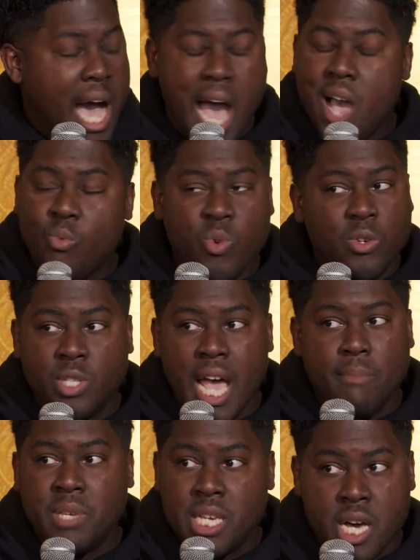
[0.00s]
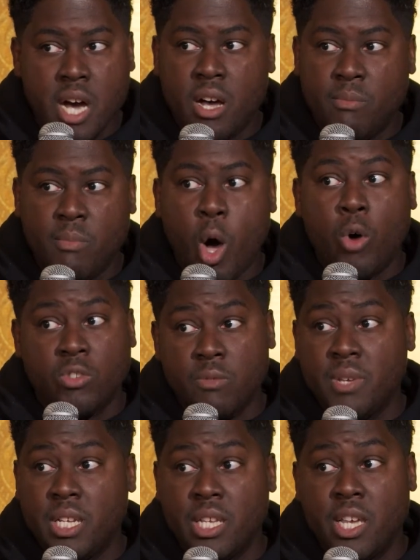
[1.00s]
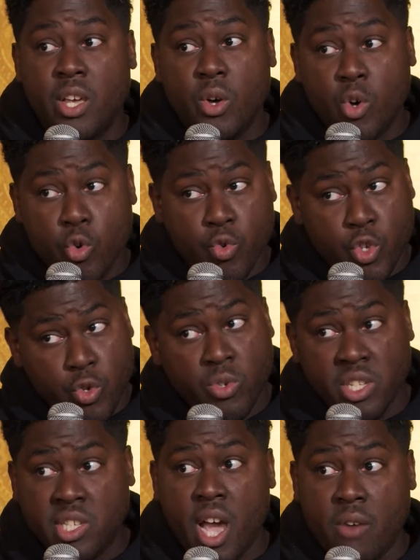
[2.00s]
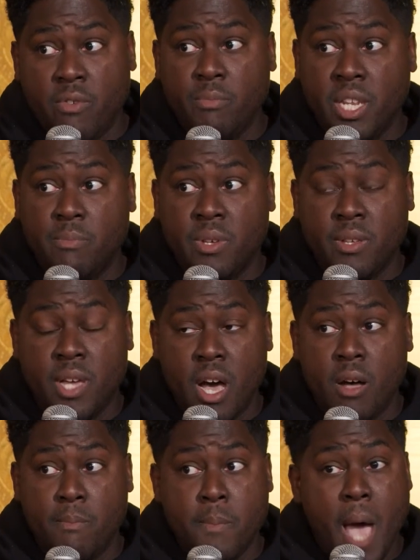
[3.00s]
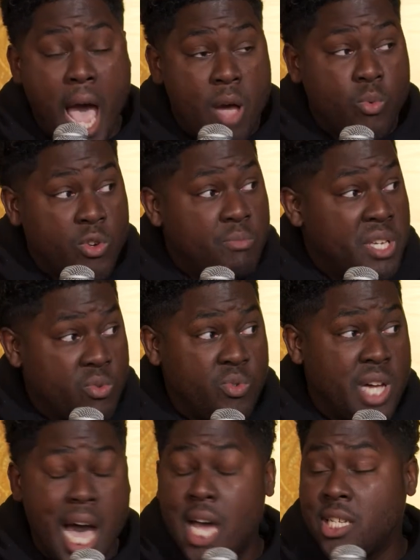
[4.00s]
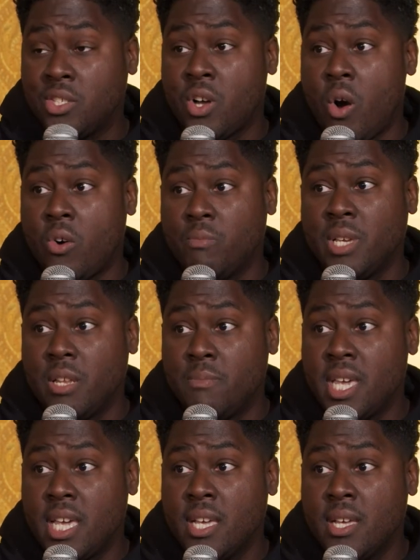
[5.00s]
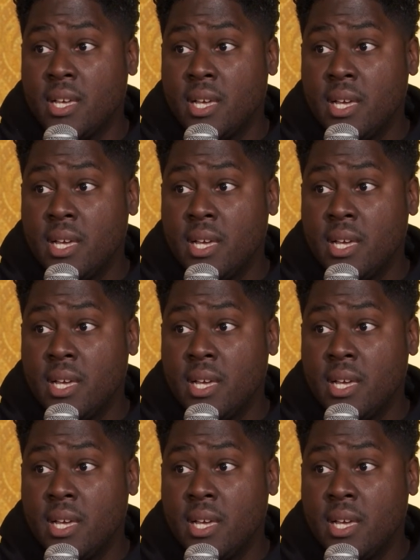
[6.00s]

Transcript: I will not become ultimately who you desire for me to become. I will be who God has called me to be.